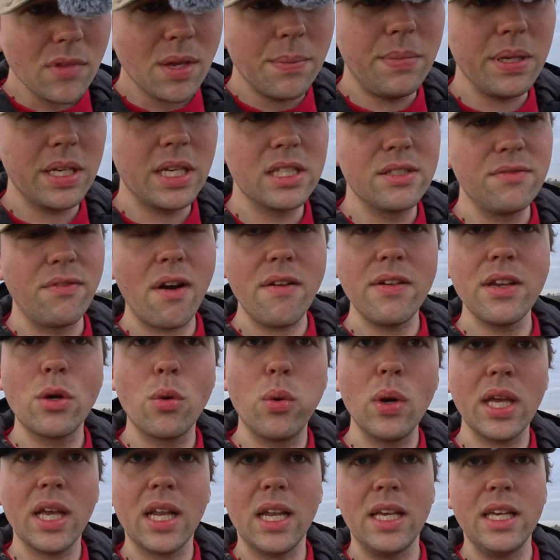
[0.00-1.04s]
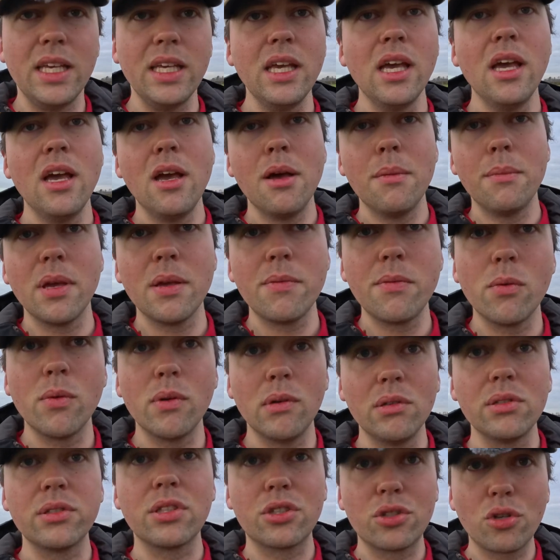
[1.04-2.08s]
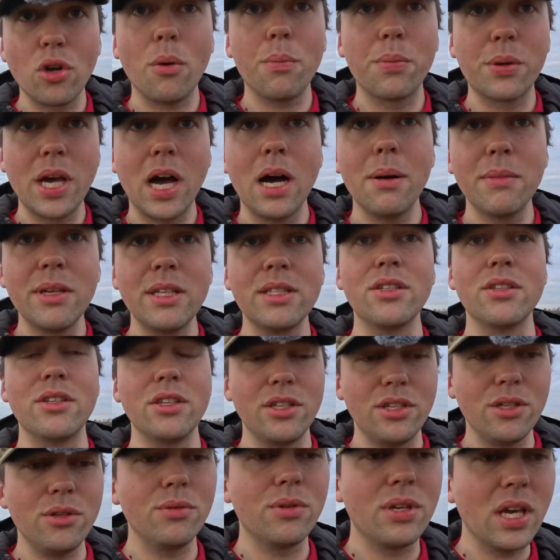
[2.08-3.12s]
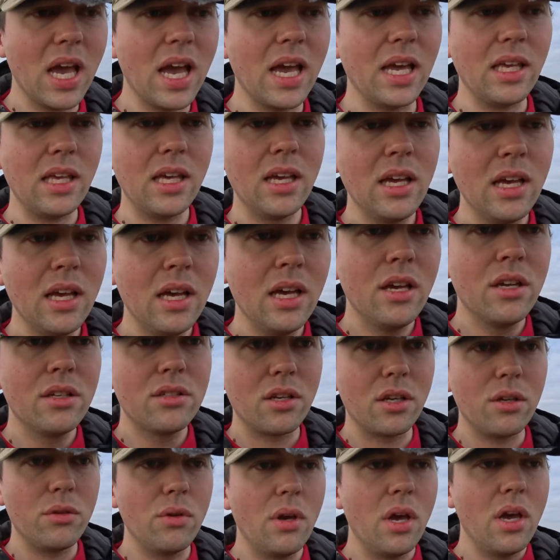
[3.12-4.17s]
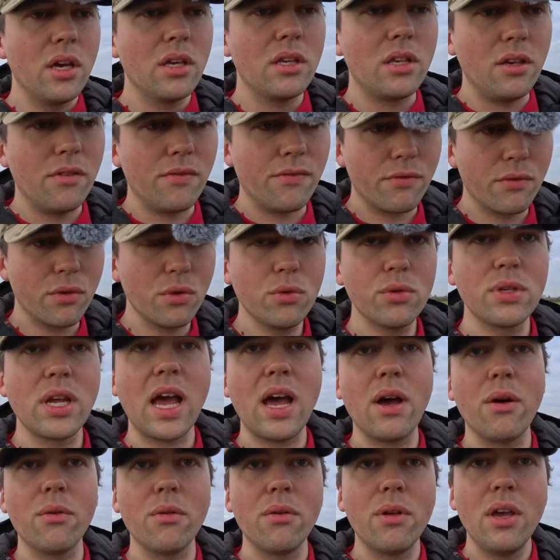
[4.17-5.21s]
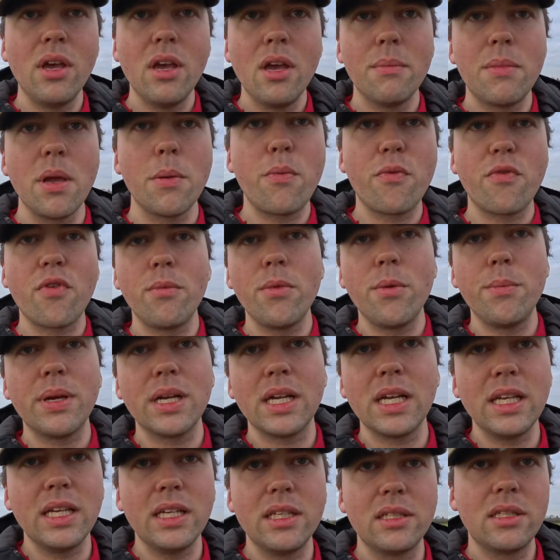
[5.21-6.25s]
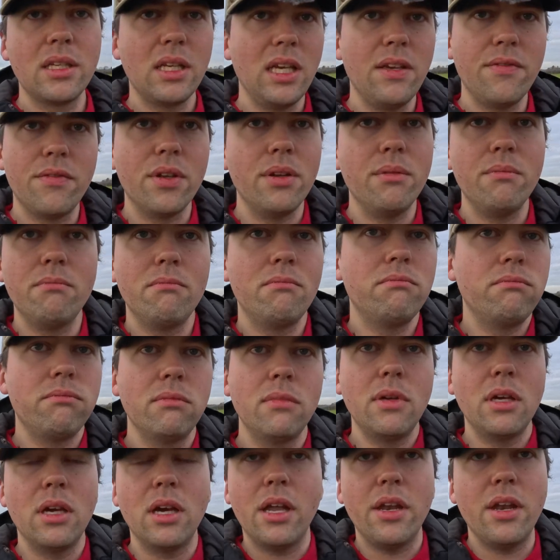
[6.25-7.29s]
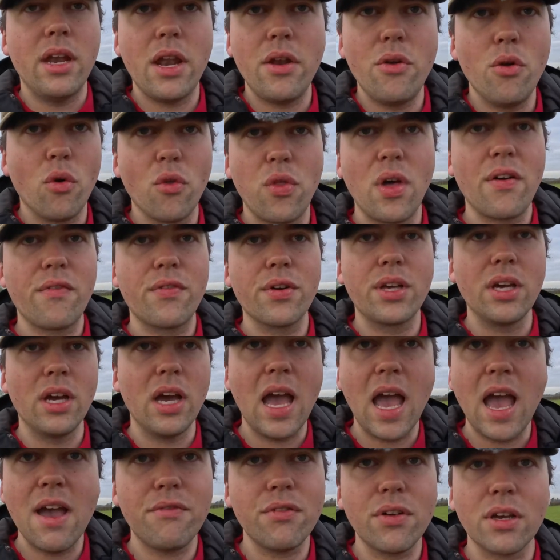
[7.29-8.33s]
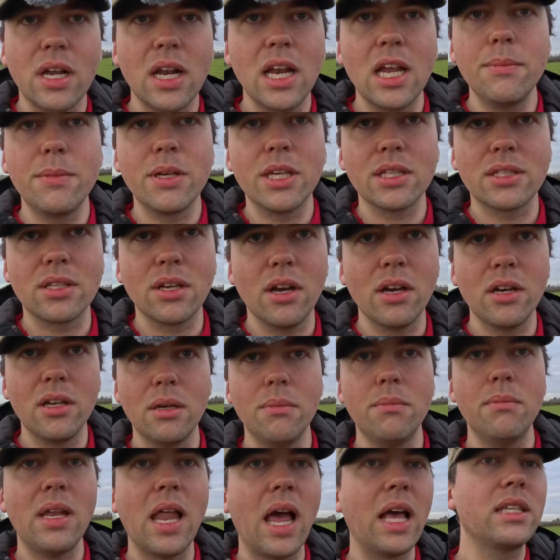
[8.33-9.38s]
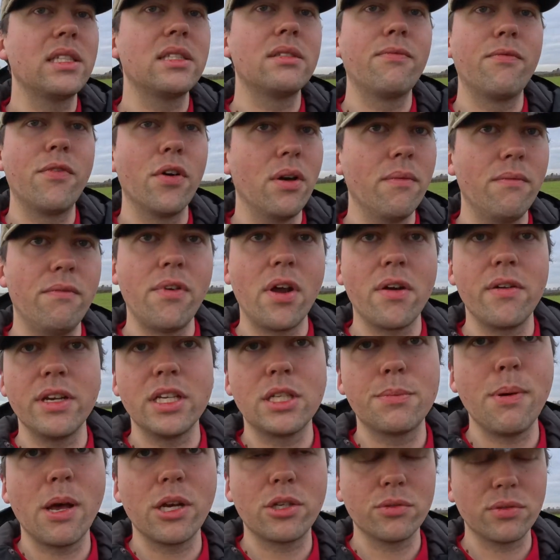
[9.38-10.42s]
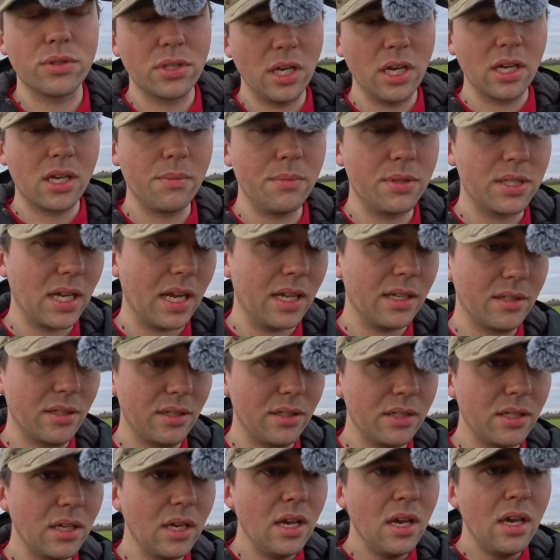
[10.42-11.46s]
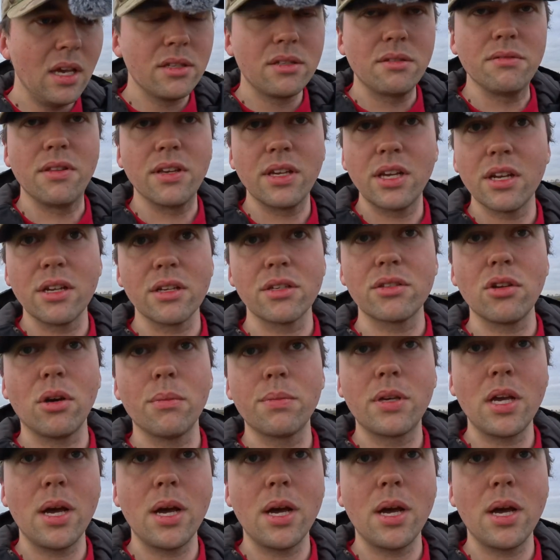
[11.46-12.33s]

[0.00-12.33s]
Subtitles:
because very quickly people will stop coming to the UK. So you've ruled out people from the Middle East, even and North Africa, ever claiming asylum, less for very special circumstances. So they're going to stop